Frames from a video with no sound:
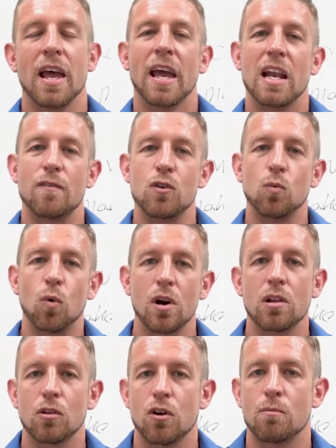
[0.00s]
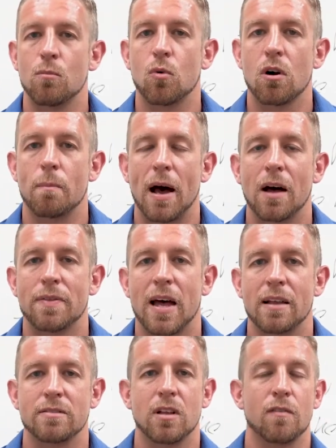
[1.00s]
And if you want to learn more about
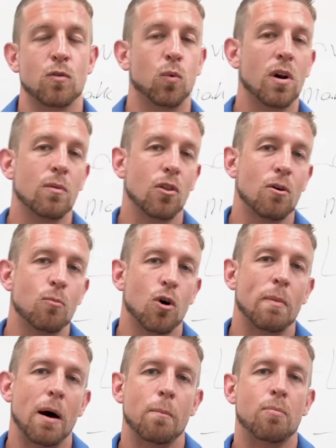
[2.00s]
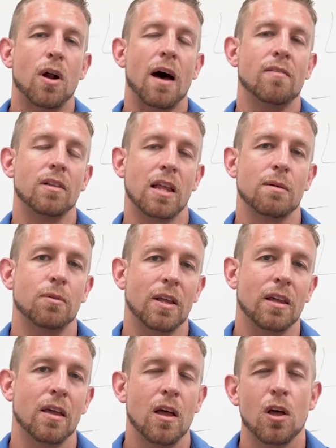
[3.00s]
that stuff, you want to learn more about private
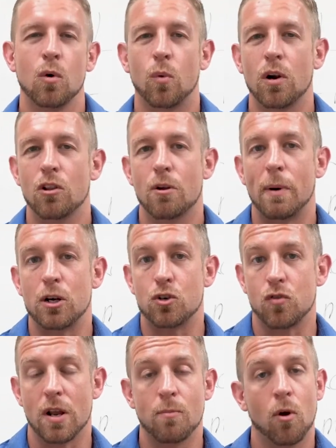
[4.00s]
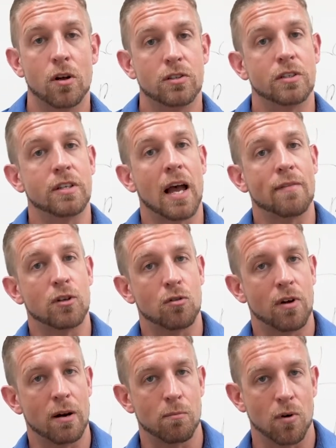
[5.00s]
labeling, you want to learn about trademarks because you have to
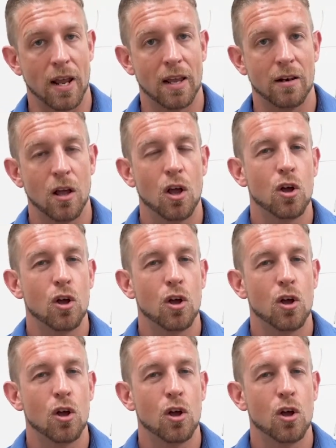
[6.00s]
create a brand,